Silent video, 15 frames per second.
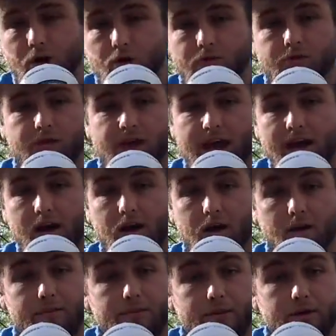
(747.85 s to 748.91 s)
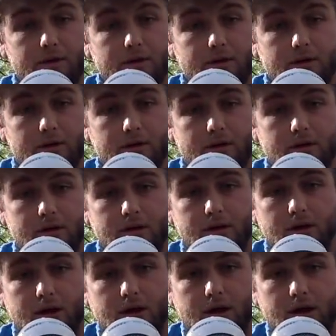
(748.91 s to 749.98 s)
over that hump,
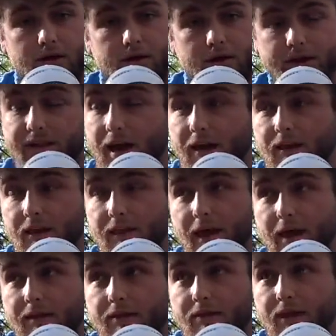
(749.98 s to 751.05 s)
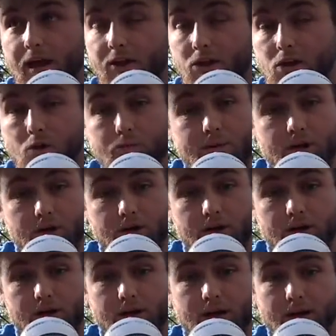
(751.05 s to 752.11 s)
that low
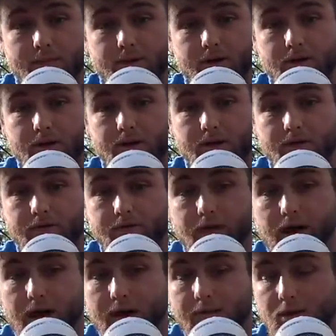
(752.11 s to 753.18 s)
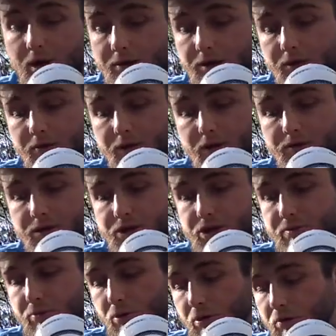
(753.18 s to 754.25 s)
period, that period of I am nothing without this
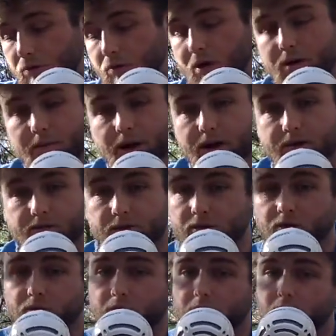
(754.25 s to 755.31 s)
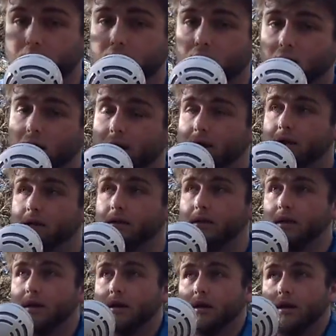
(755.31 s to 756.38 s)
sport, what am I even doing? I
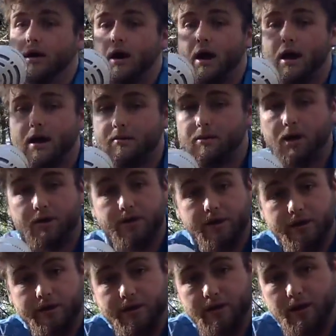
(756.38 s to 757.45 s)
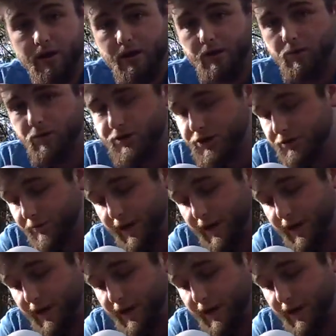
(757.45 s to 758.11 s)
am nothing. Once you're